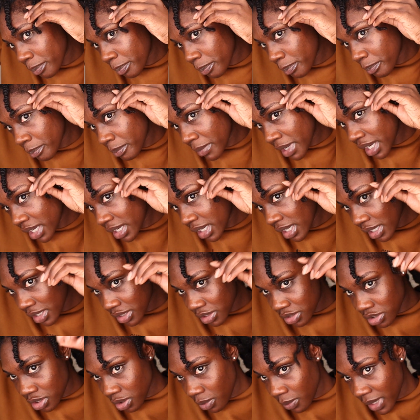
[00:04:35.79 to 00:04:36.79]
made it
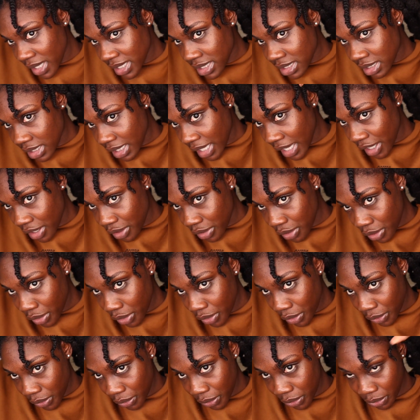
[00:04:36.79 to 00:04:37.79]
so it's like
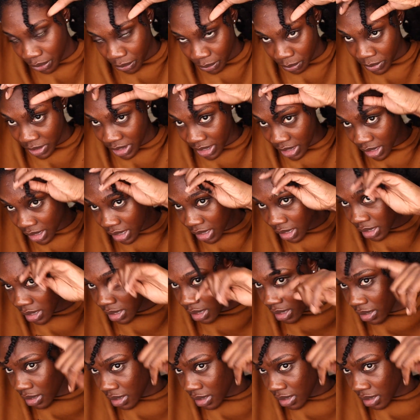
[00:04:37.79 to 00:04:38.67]
3